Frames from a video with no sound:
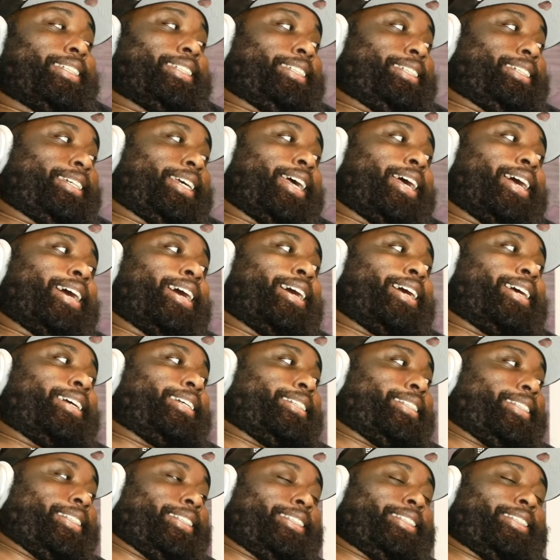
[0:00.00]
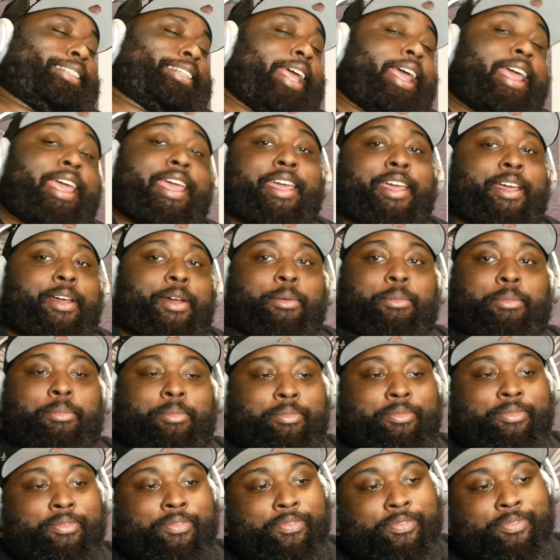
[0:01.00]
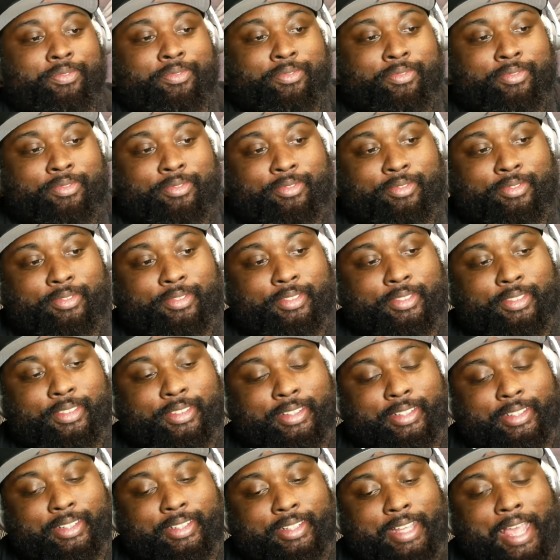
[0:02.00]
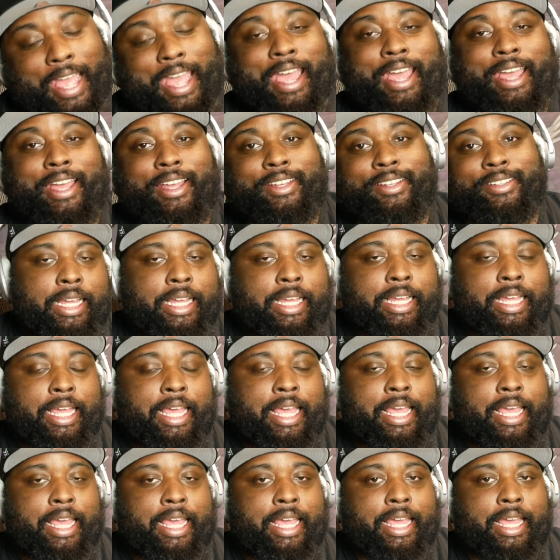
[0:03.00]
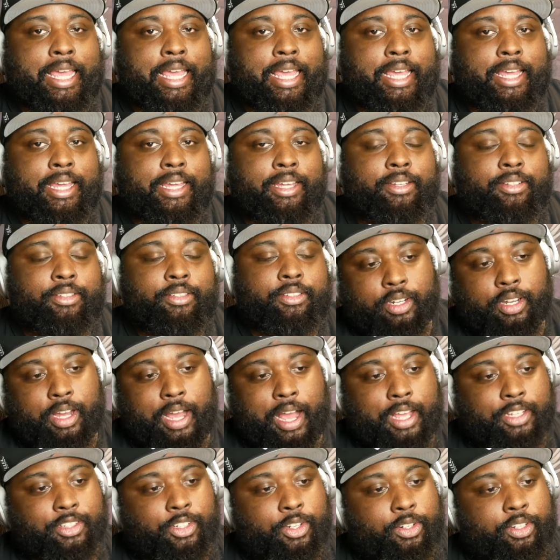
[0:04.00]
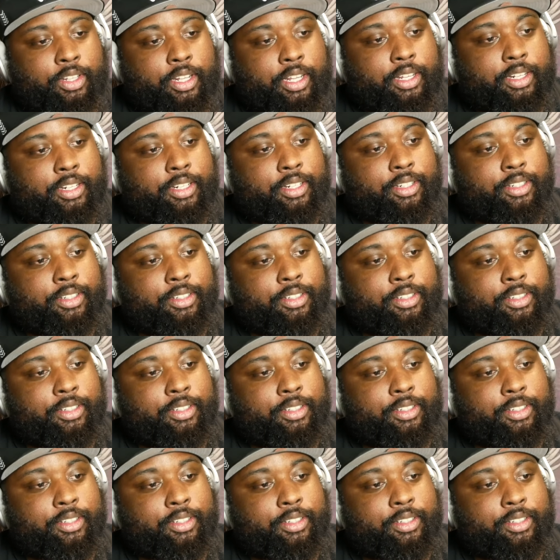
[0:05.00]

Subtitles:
God damn. Yeah, Oz earned that.